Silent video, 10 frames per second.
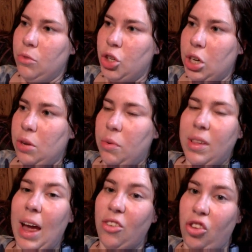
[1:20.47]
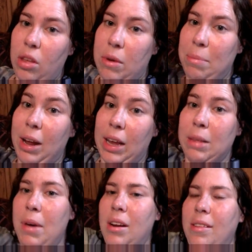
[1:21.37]
She was catching them and applying
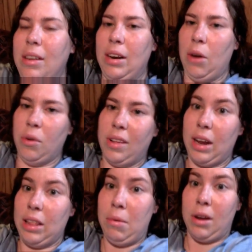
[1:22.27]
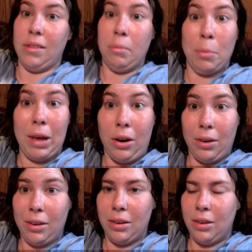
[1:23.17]
the medicine, and I was getting the medicine
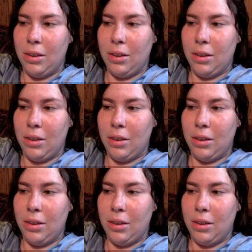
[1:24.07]
prepared.